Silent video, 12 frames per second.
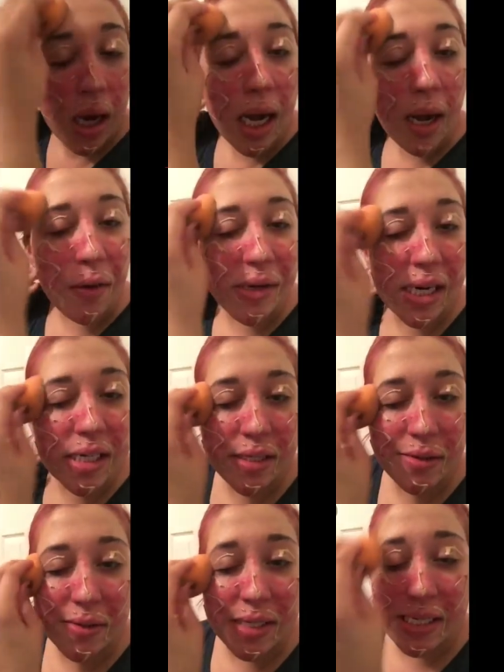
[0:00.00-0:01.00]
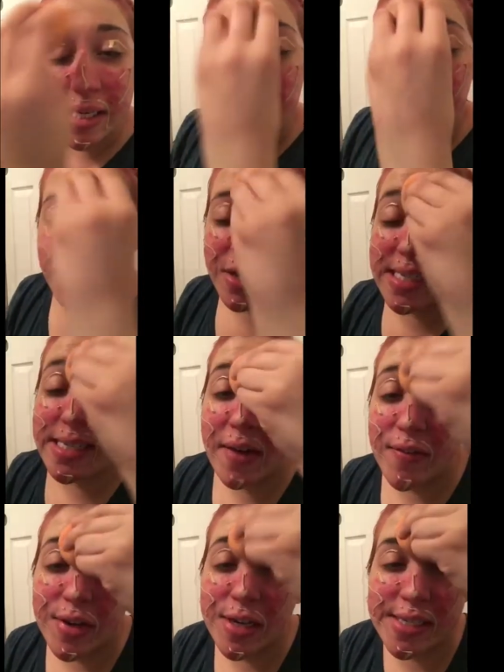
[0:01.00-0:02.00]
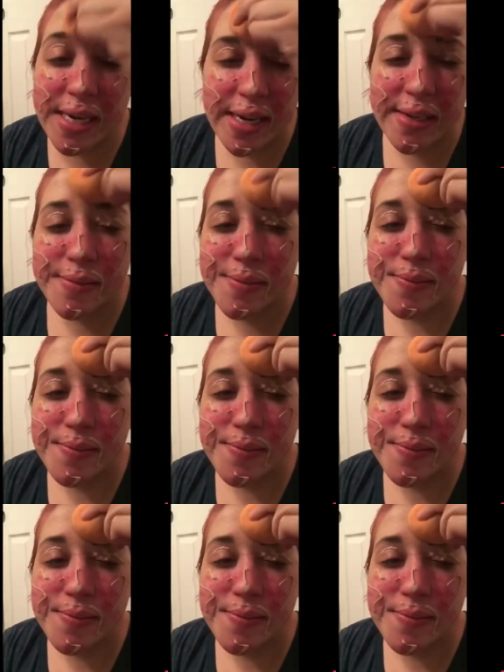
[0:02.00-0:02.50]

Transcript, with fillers: How are you guys doing today? Are you guys having a good day?